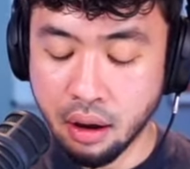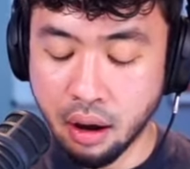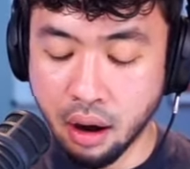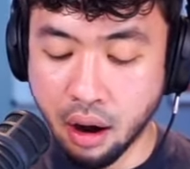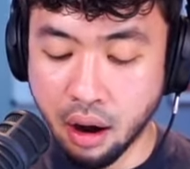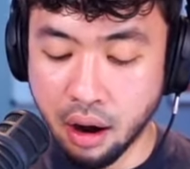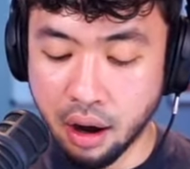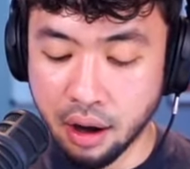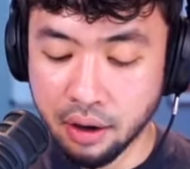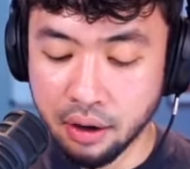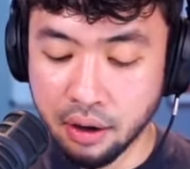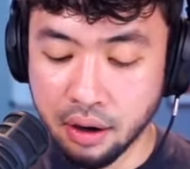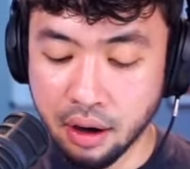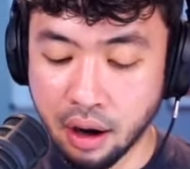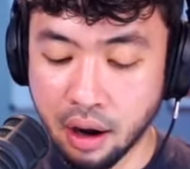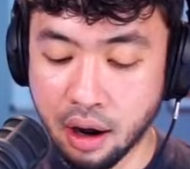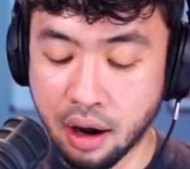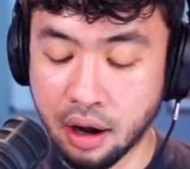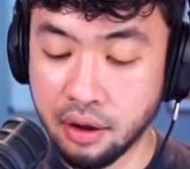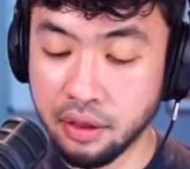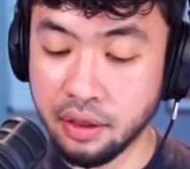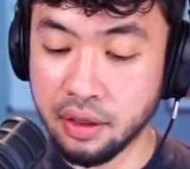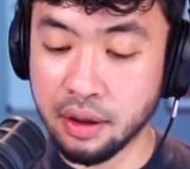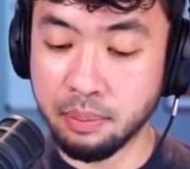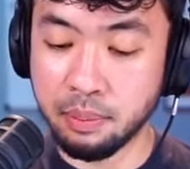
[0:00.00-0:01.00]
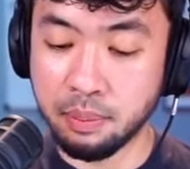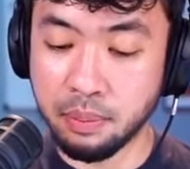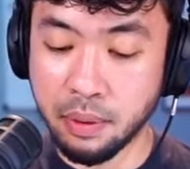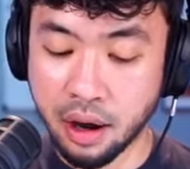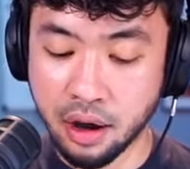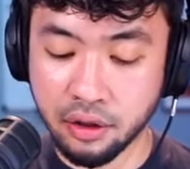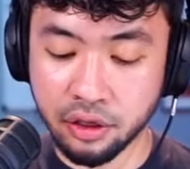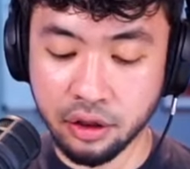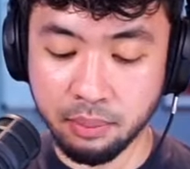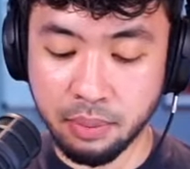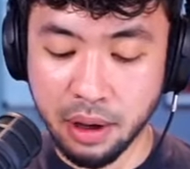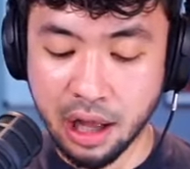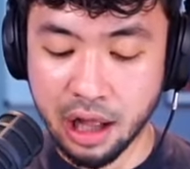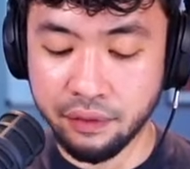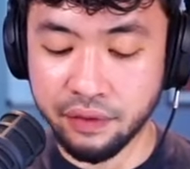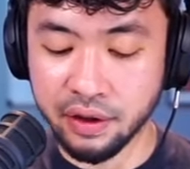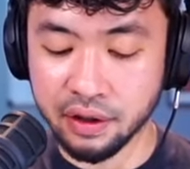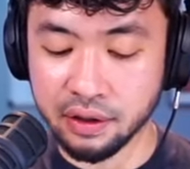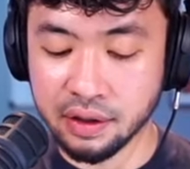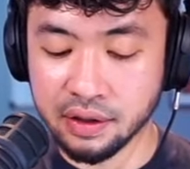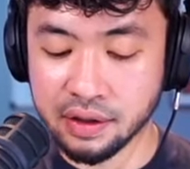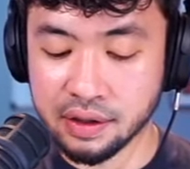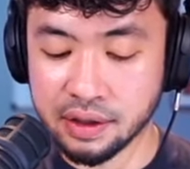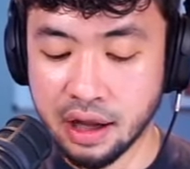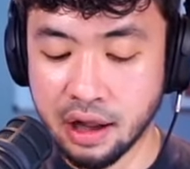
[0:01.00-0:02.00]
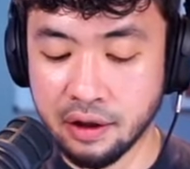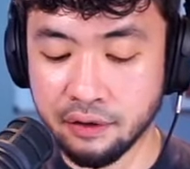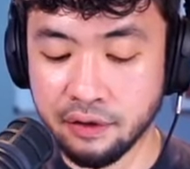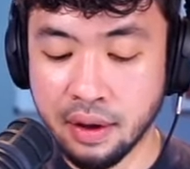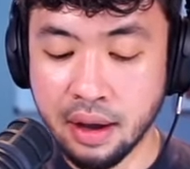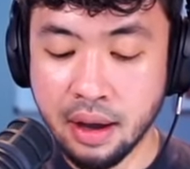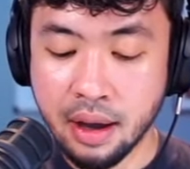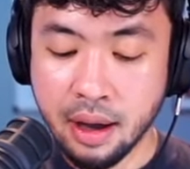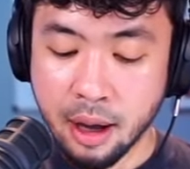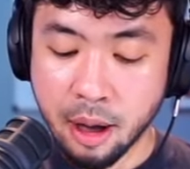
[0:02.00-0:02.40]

on the pelvic itself.